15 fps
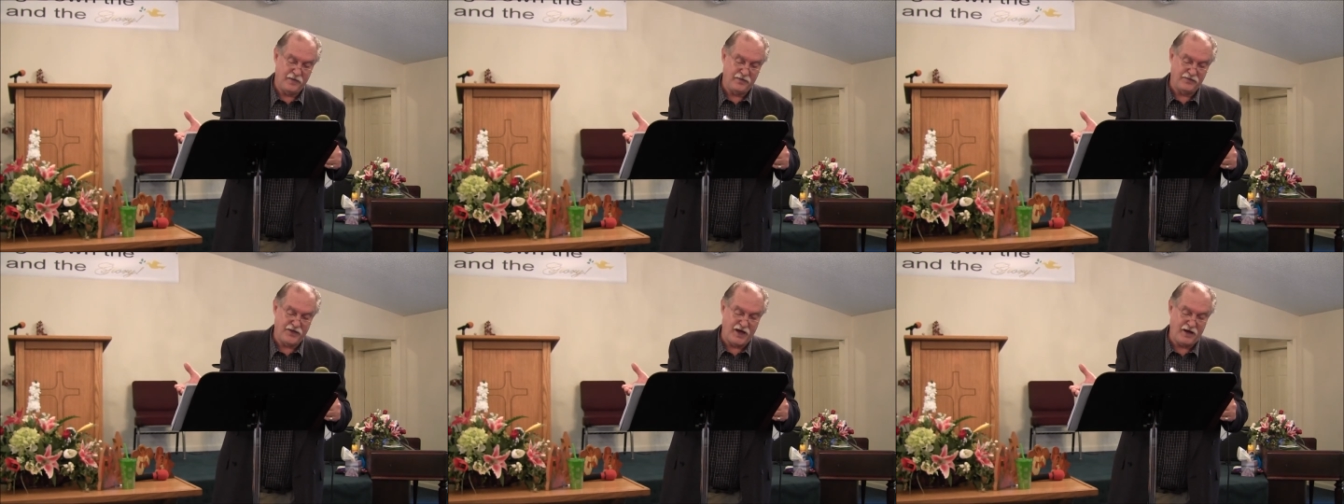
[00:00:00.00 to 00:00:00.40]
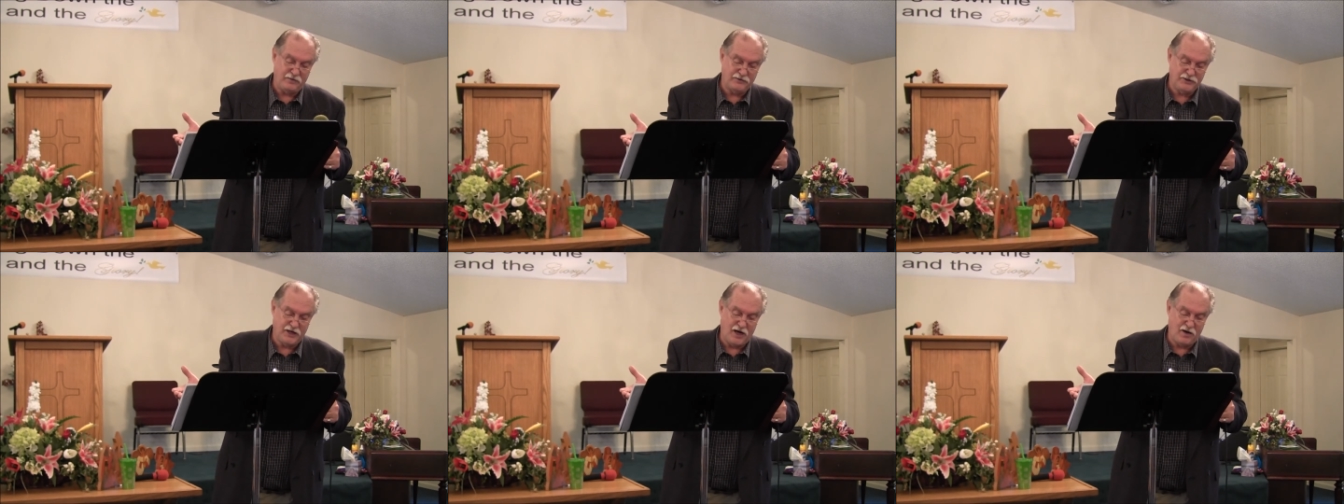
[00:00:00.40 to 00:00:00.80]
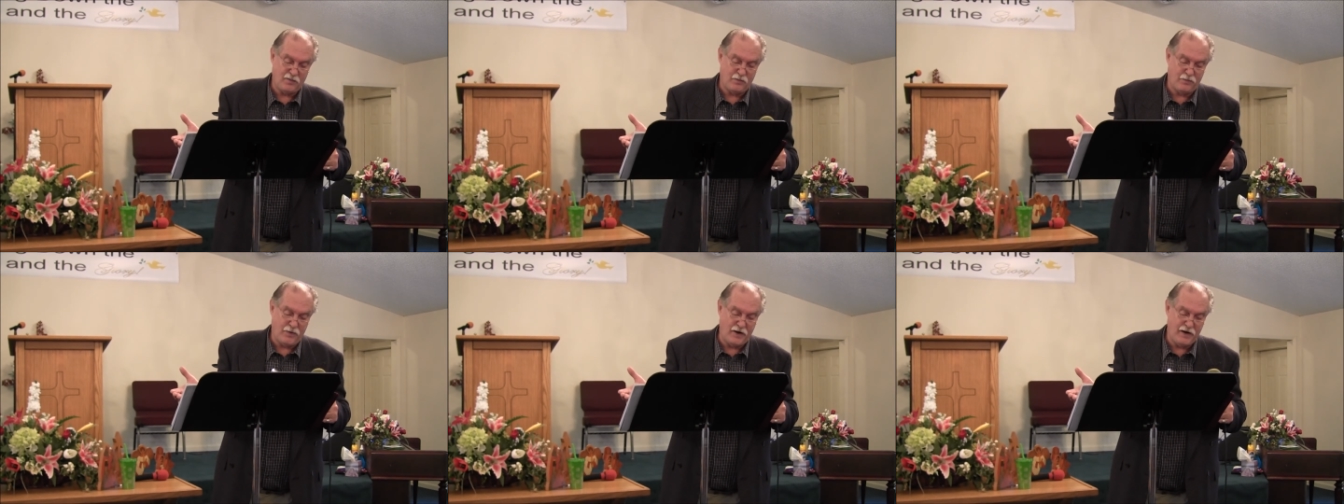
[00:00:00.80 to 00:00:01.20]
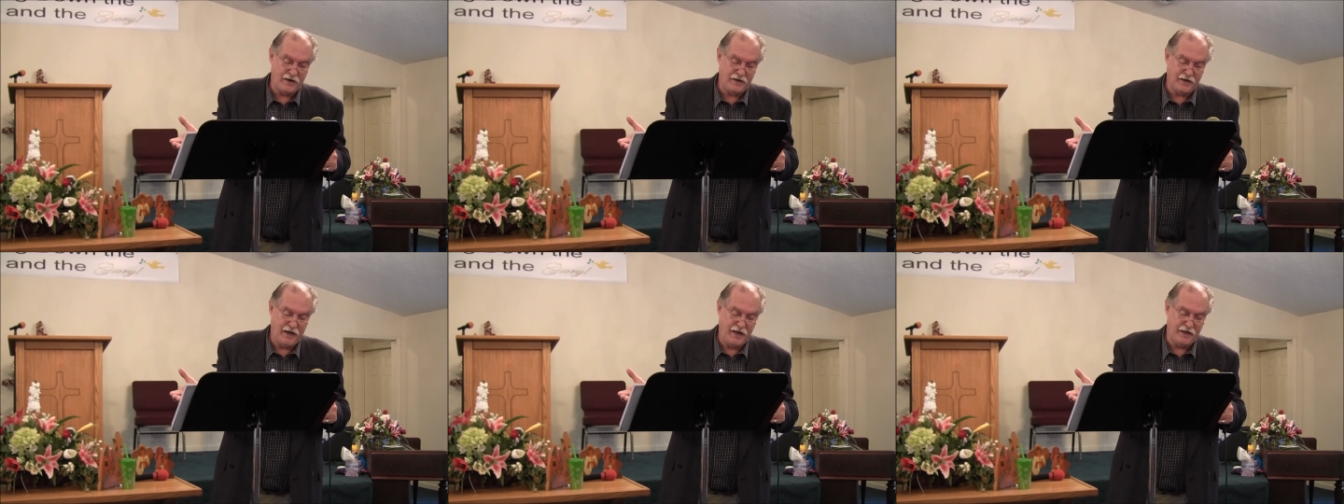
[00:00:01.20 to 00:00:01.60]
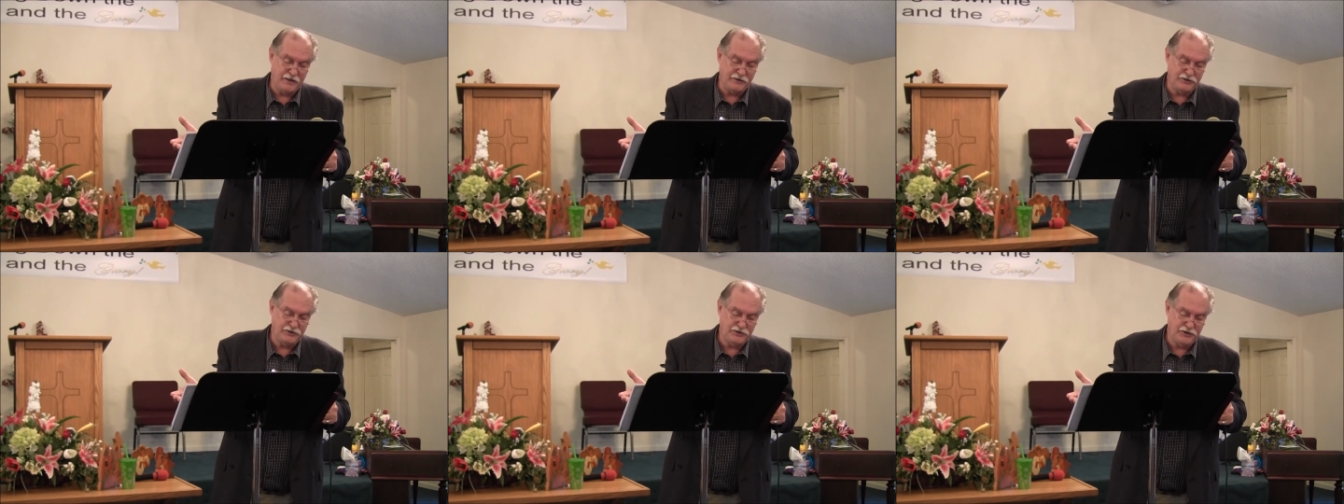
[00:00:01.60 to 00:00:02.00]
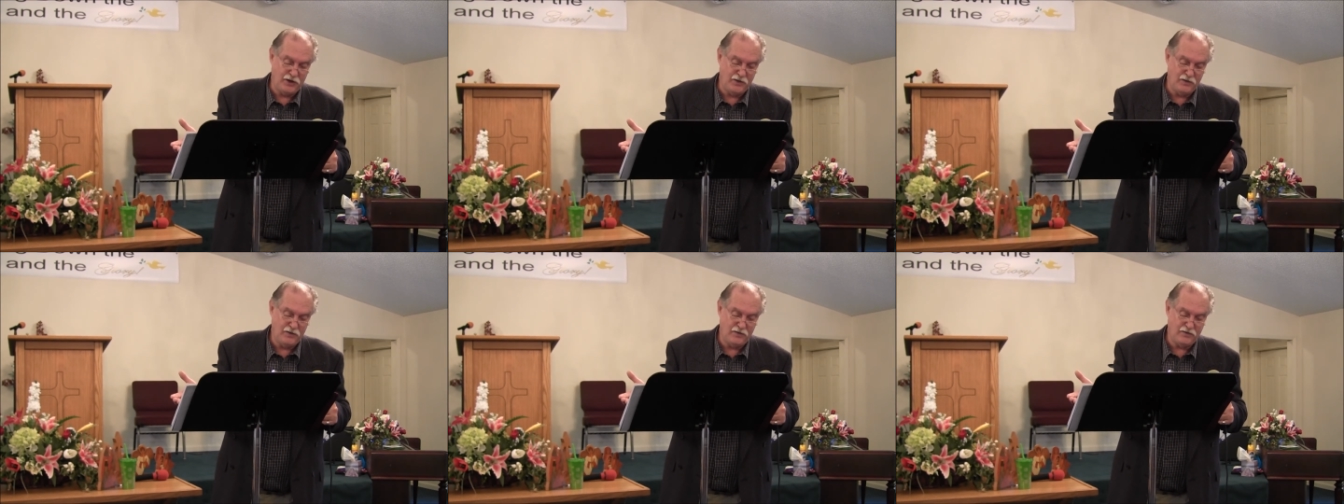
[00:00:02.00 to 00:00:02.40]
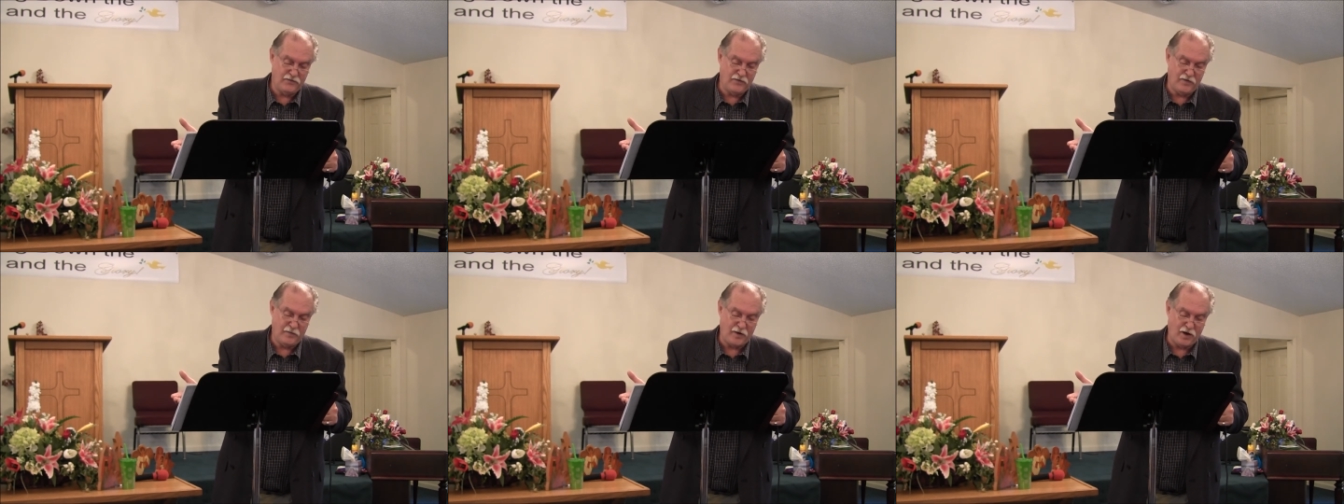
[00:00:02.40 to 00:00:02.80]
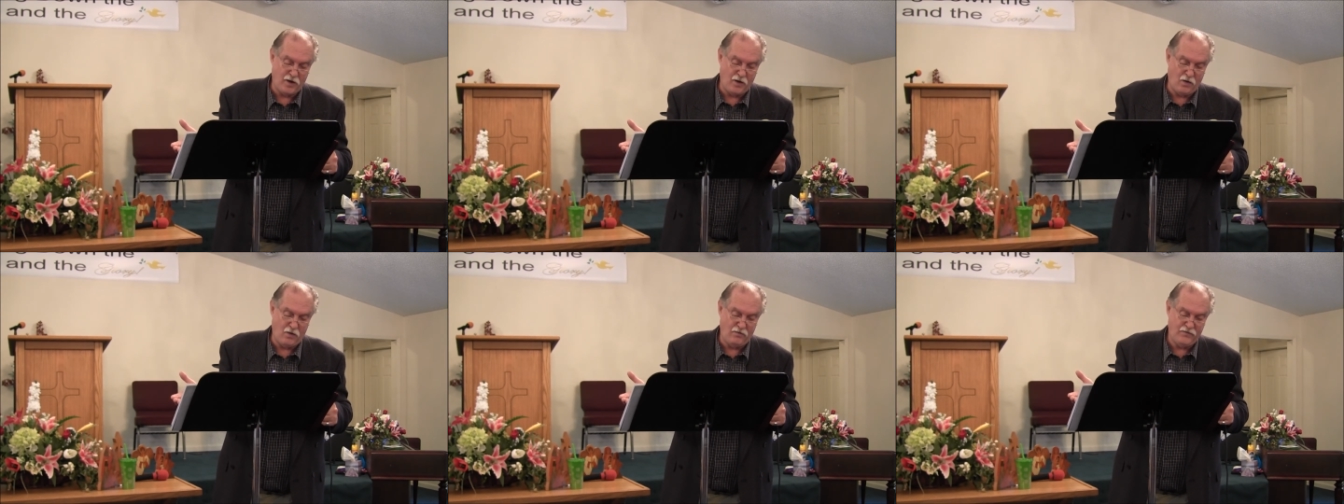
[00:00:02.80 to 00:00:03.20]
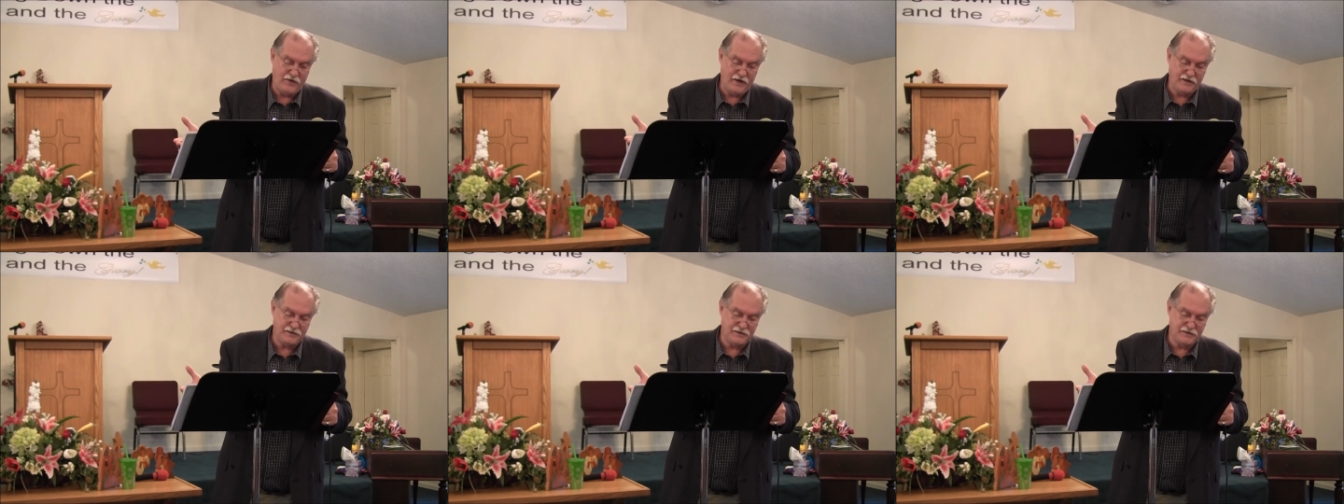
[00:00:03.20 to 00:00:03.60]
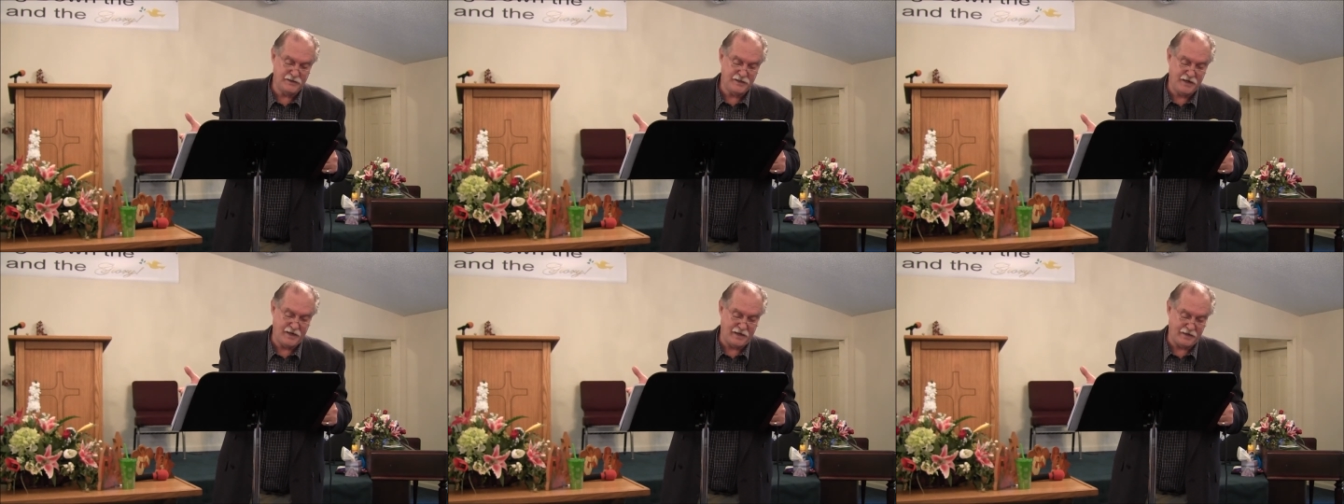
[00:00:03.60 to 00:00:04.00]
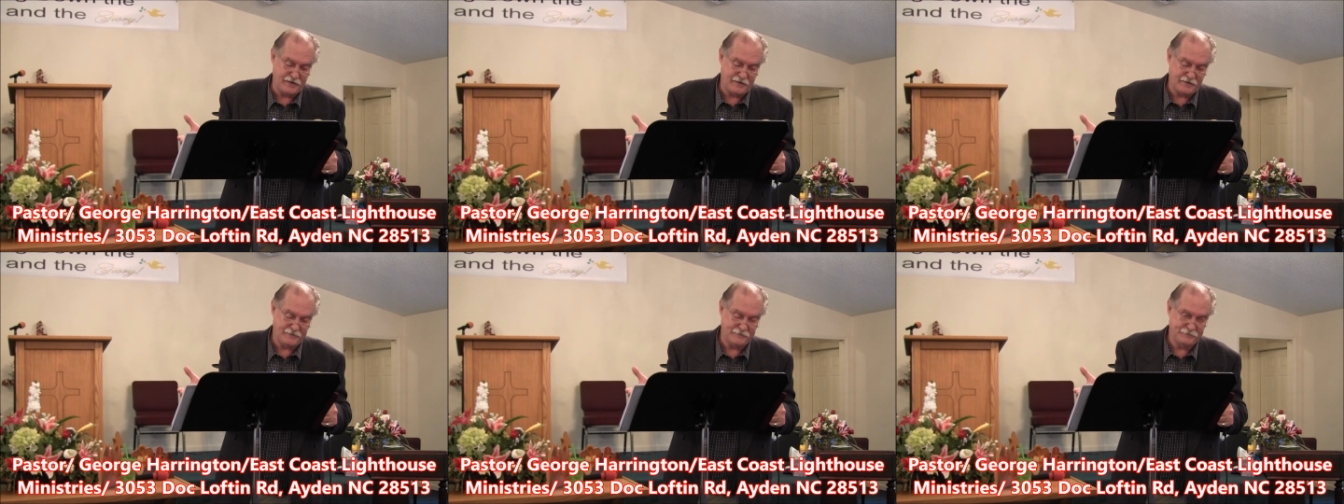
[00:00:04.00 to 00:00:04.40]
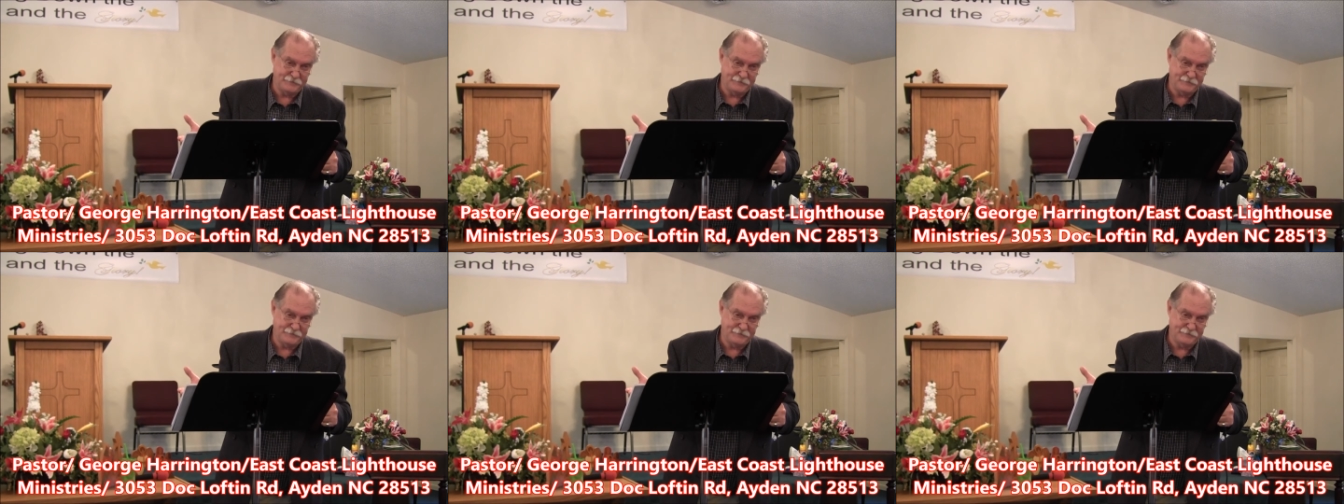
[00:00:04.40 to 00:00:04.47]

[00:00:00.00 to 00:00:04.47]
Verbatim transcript: thou shalt break his yoke from off his neck.